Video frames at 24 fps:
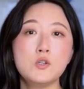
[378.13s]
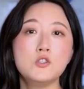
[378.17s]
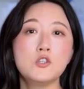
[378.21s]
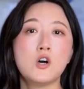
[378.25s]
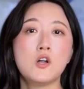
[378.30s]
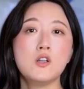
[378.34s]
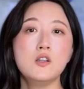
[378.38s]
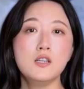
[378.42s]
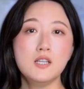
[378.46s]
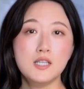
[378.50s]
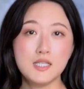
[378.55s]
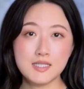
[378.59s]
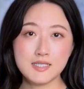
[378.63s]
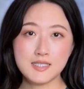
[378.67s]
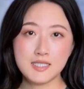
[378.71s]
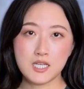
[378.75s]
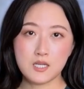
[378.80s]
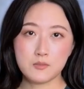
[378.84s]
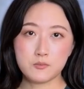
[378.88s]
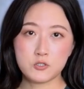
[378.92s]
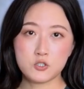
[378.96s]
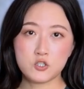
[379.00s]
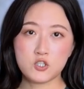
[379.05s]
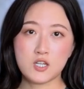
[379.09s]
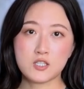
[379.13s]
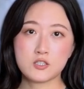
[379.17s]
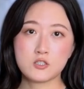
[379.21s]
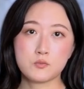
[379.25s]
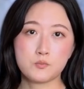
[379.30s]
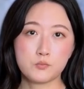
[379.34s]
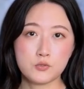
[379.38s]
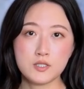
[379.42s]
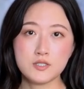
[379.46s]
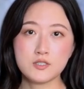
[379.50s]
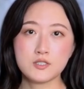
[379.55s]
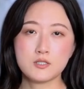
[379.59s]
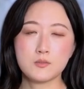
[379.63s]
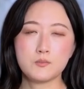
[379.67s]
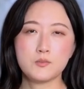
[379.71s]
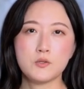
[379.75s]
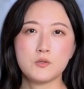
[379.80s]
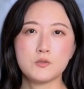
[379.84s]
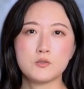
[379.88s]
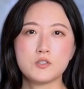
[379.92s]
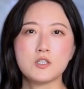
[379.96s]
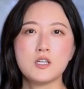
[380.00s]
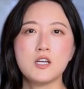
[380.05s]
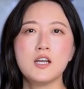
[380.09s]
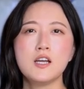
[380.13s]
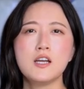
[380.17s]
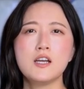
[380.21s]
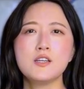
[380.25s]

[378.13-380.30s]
are not learning abstract principles.